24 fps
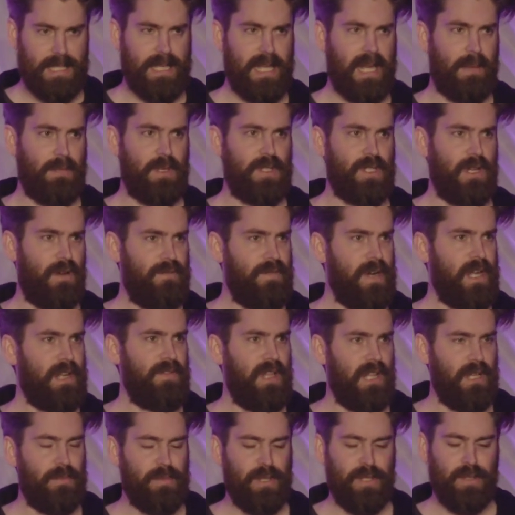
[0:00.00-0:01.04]
I said, I'm a software
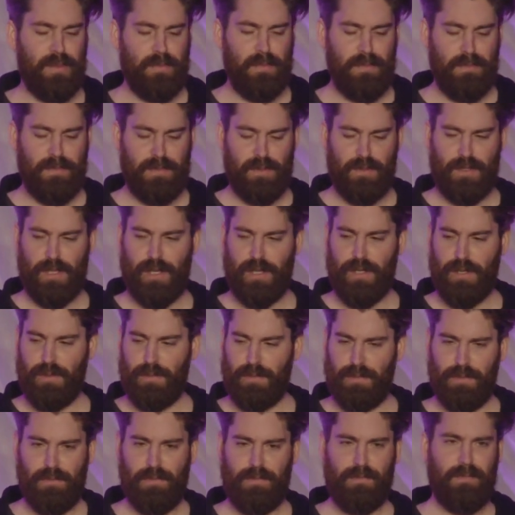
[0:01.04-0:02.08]
developer,
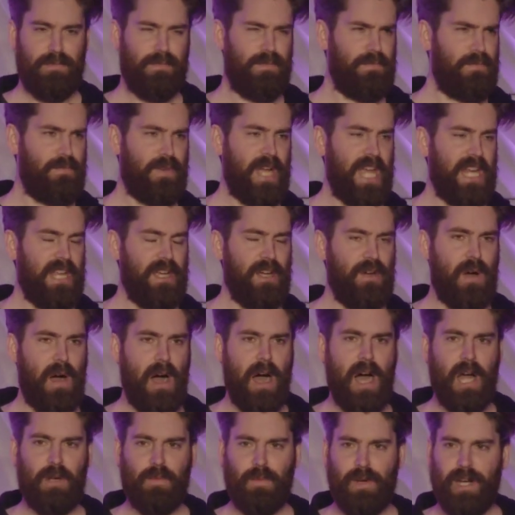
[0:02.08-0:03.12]
so radio,
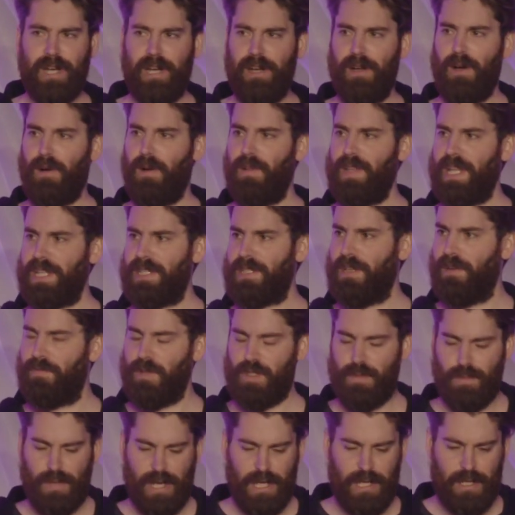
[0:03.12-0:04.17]
hardware, all that stuff
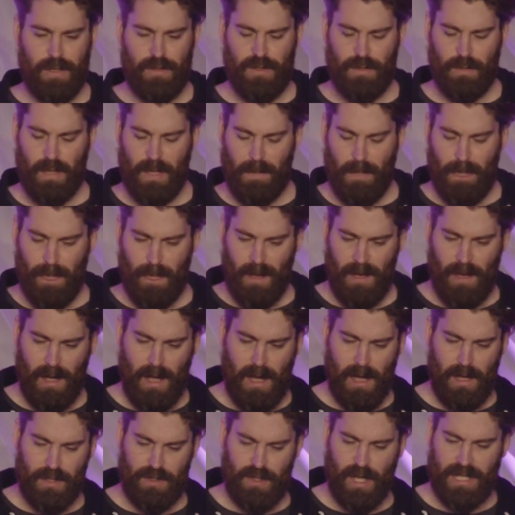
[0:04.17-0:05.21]
was pretty new to me.
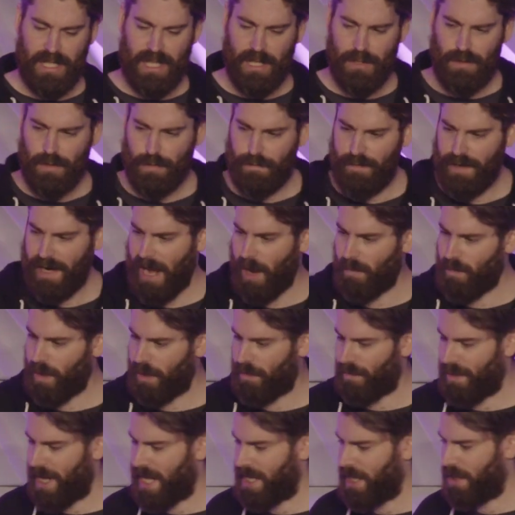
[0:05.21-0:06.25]
So I needed to figure out
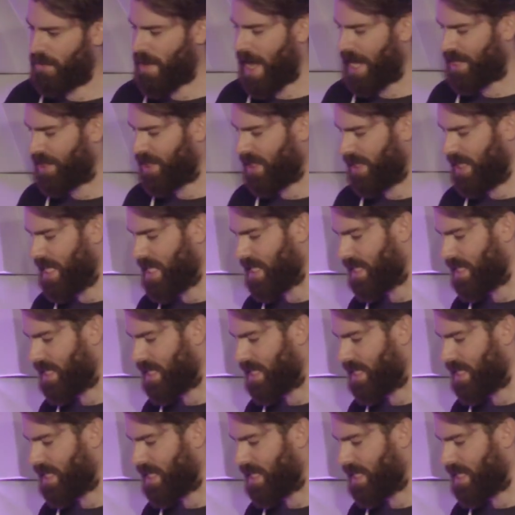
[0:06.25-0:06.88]
what radio actually